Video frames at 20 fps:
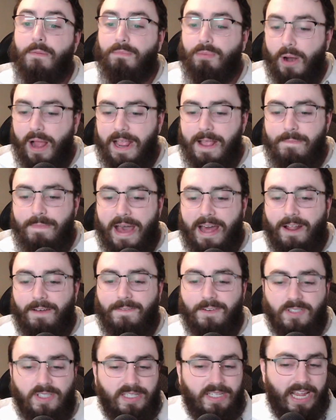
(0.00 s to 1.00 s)
Brian Battle
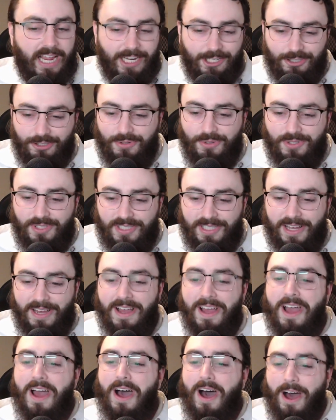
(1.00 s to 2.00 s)
versus Angel
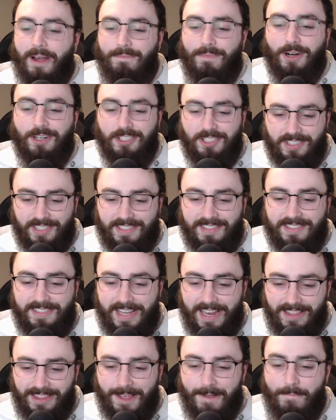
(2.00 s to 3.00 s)
Lusa on March
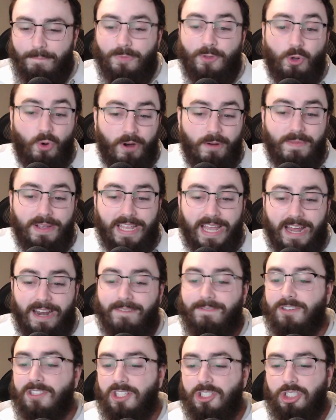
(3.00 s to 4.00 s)
16th. Corey
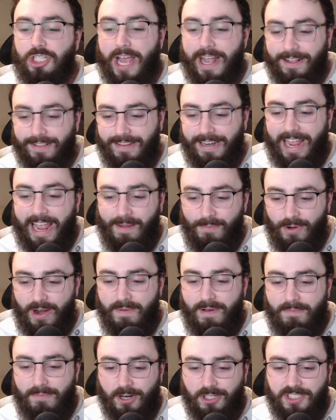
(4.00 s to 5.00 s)
McKenna versus Jacqueline
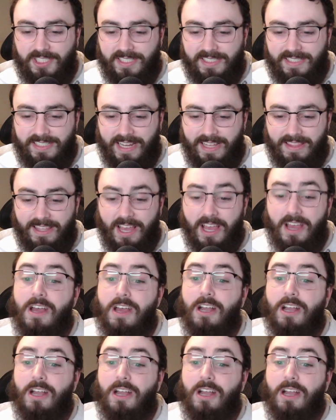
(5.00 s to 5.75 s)
Amram on March 16th.